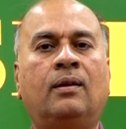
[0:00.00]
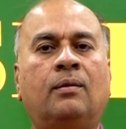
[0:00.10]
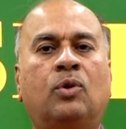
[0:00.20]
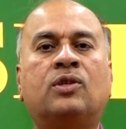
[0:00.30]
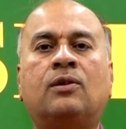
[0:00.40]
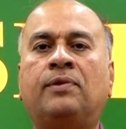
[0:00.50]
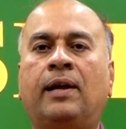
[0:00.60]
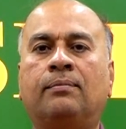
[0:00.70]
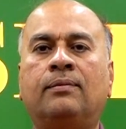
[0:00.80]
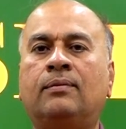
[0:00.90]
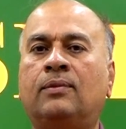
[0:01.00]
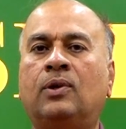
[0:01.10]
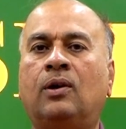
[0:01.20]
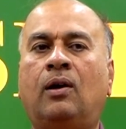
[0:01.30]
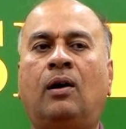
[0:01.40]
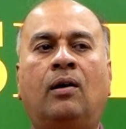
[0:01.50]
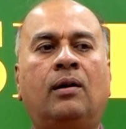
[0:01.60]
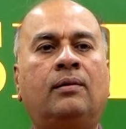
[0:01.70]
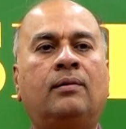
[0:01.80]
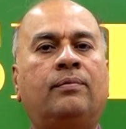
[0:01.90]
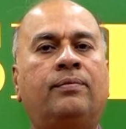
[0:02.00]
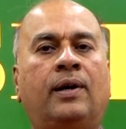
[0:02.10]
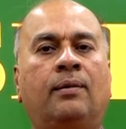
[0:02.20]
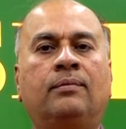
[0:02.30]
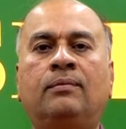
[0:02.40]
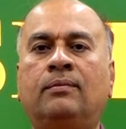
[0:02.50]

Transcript: Most of them are from